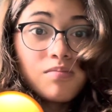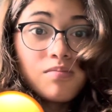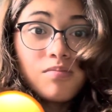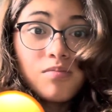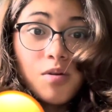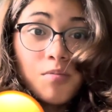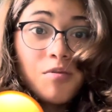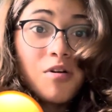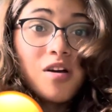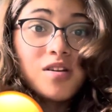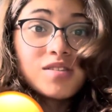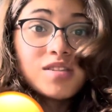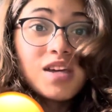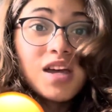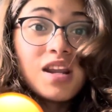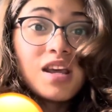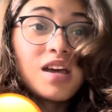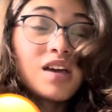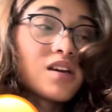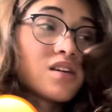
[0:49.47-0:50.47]
the
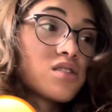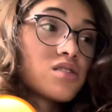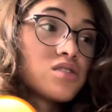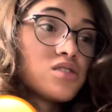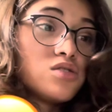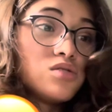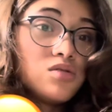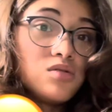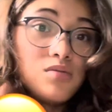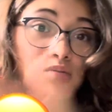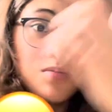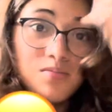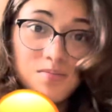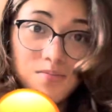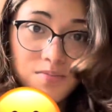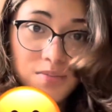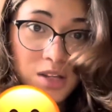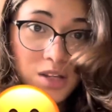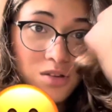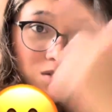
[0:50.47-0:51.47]
prosthetic to
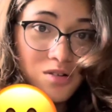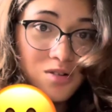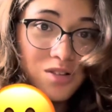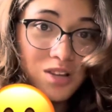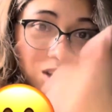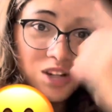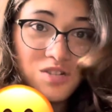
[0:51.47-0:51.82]
be neurally